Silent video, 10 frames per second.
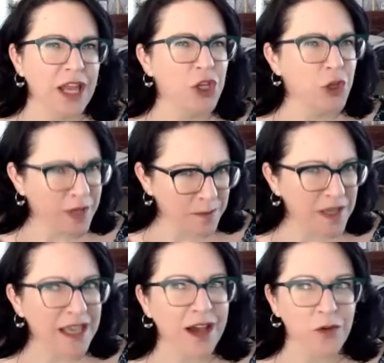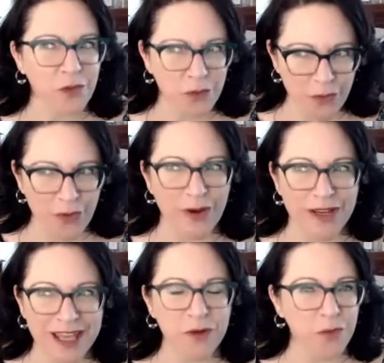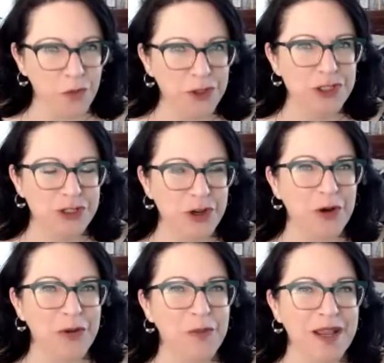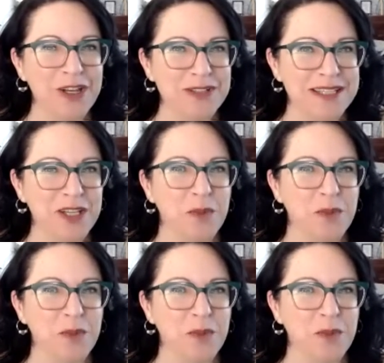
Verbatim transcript: you can be a get a rude shock when you see your